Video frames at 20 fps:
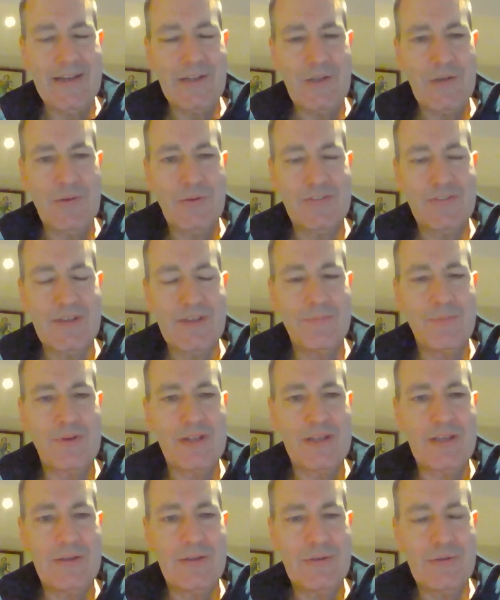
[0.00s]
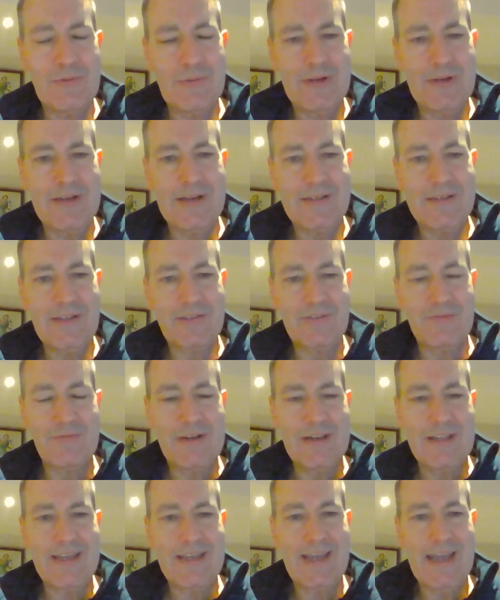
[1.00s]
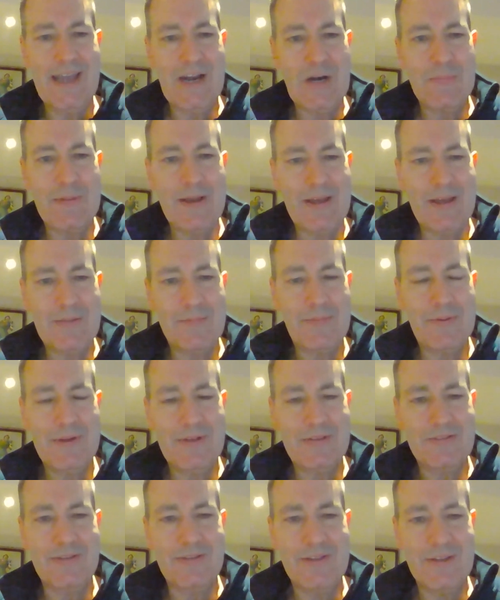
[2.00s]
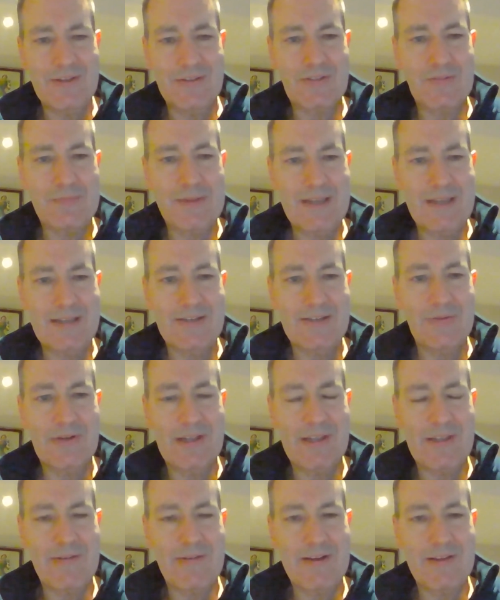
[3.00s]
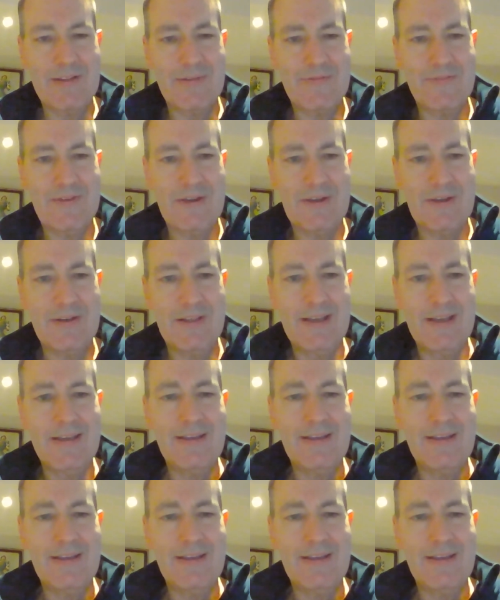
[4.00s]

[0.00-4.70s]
you're somebody who doesn't really care about the person that you're speaking to on the other end of the phone,